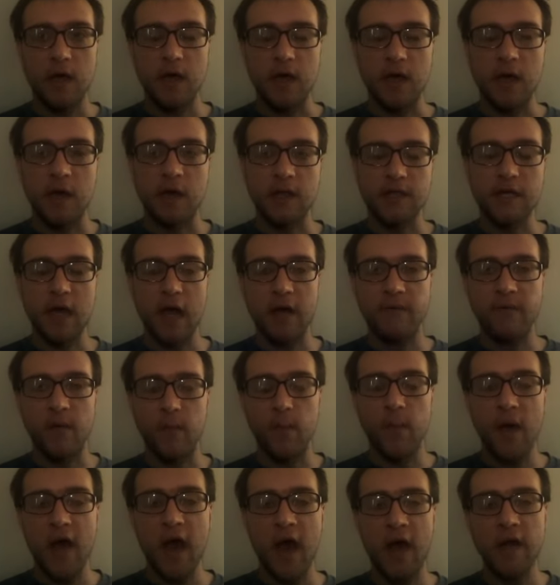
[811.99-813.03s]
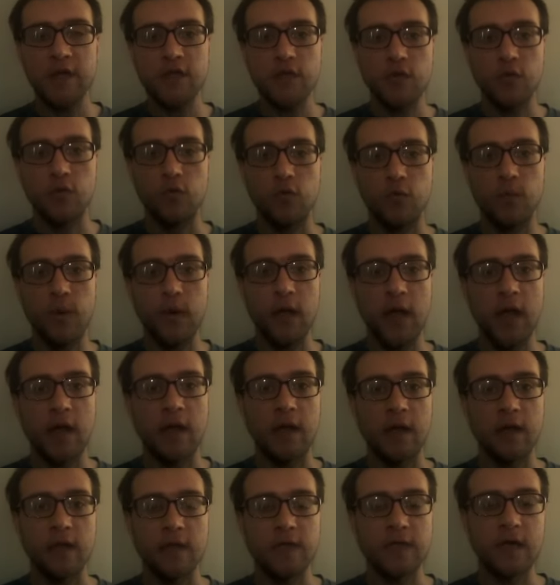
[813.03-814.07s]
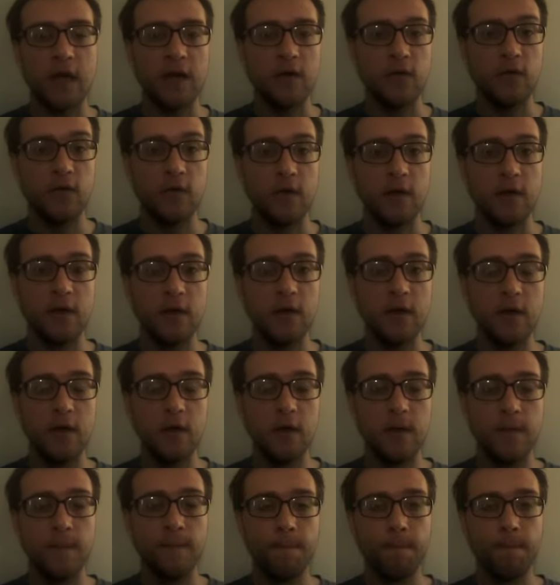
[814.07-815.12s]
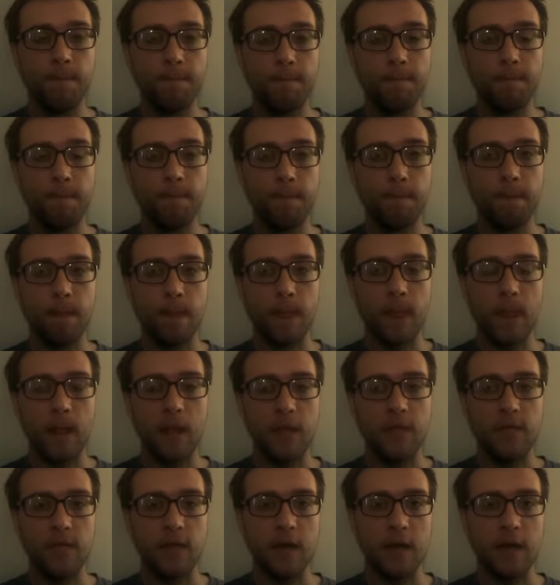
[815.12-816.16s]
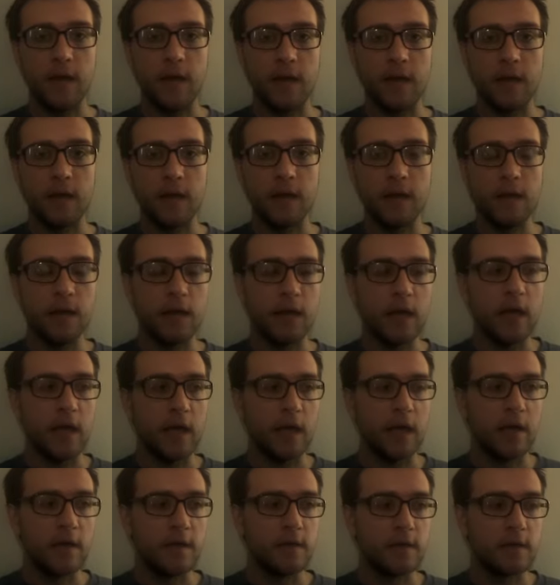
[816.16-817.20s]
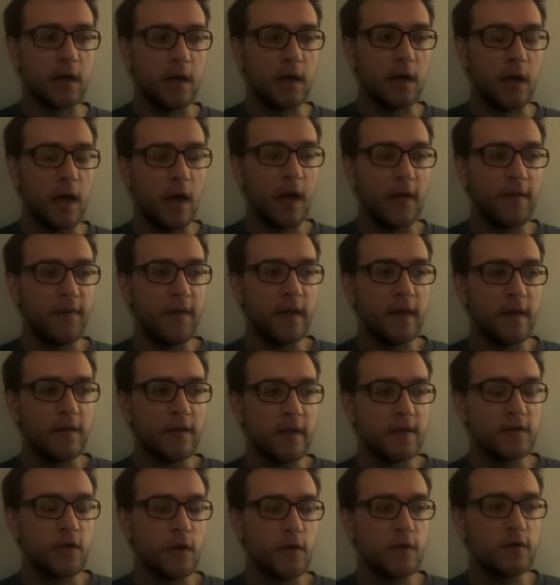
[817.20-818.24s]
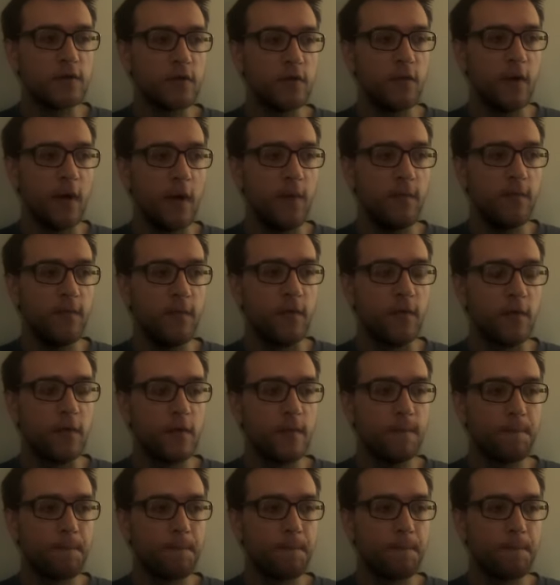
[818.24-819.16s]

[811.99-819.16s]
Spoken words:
And it's kind of a pass through panic is kind of the thing, and I think that's also helpful.